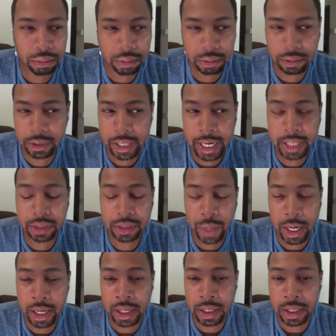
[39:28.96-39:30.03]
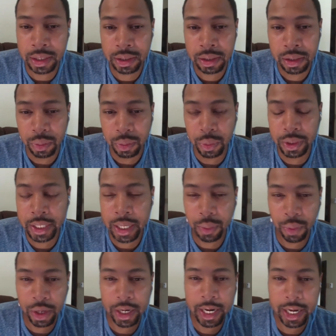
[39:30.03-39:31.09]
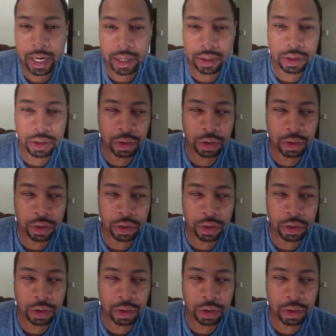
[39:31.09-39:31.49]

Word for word: tax wise with that one house.